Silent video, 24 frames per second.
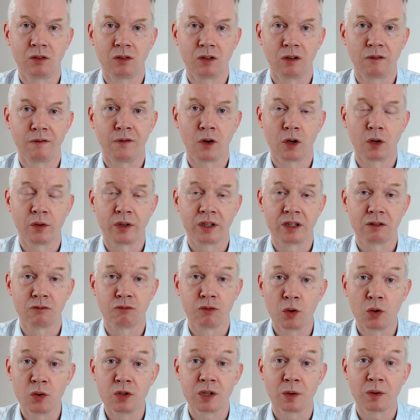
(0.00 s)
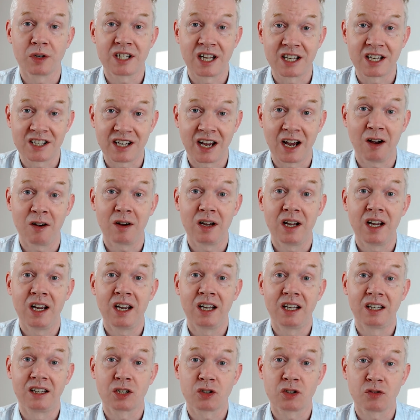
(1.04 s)
following the rules that were set out
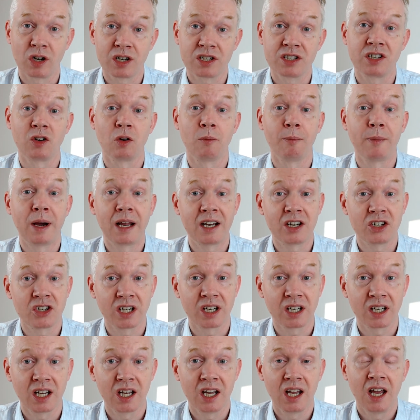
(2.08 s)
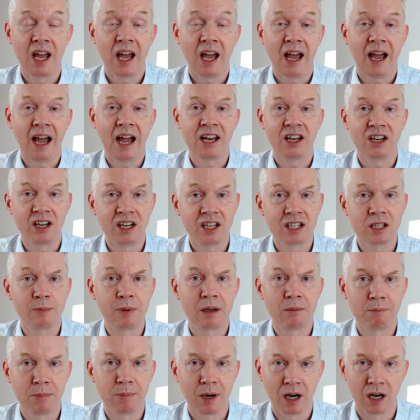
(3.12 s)
in the trust that you're managing, and you need to be
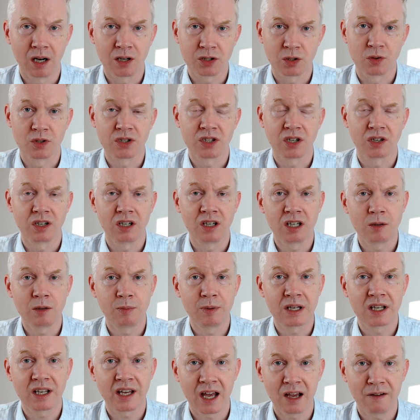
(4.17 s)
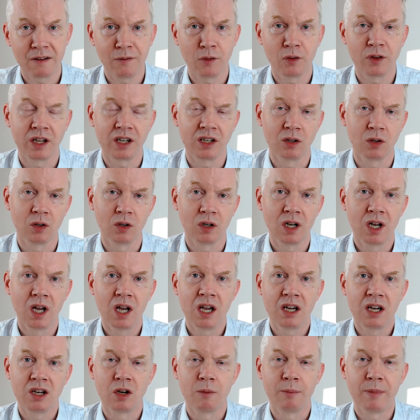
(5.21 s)
impartial. So you need to be careful that you're
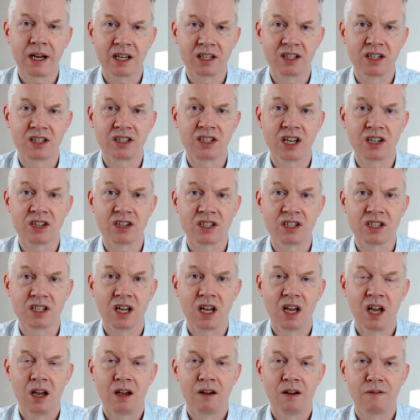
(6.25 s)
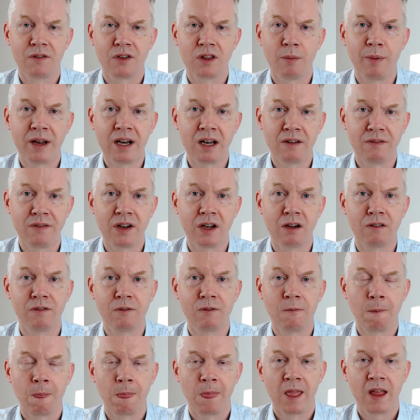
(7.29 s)
making decisions for the benefit of
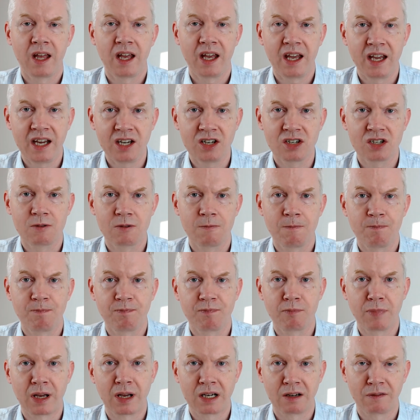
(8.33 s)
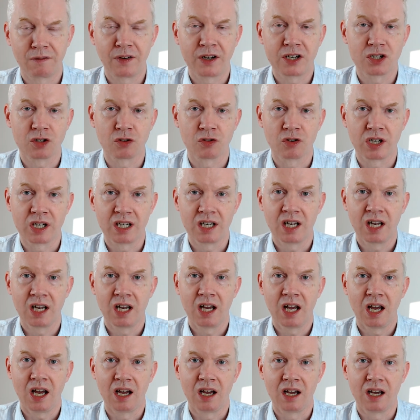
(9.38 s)
each beneficiary
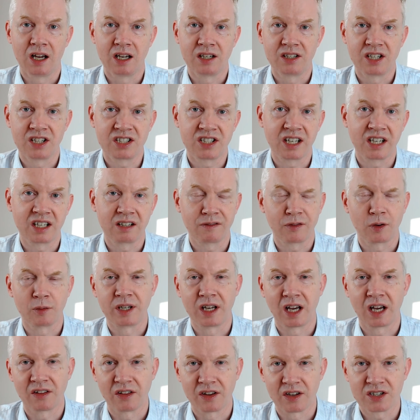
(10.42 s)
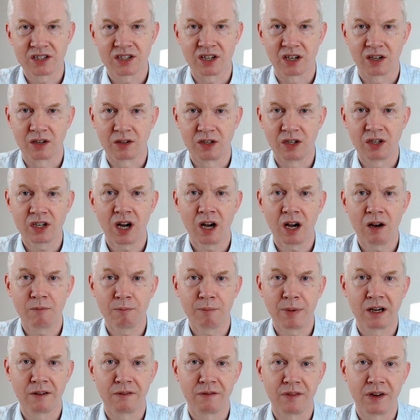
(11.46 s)
distinct from the others. So you can't
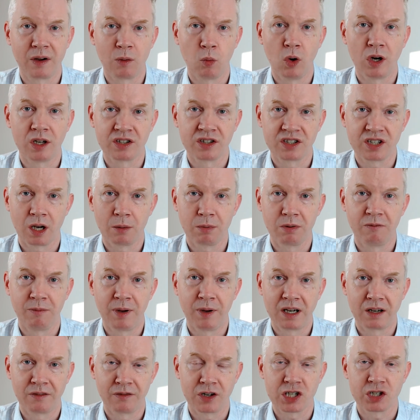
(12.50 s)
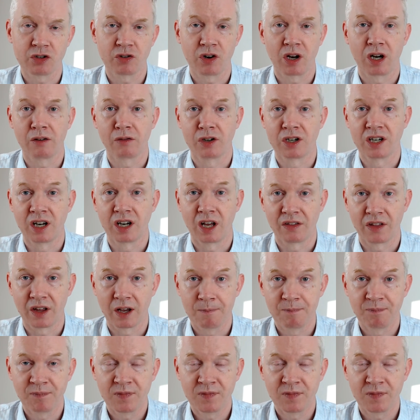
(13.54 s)
benefit one type of beneficiary over another.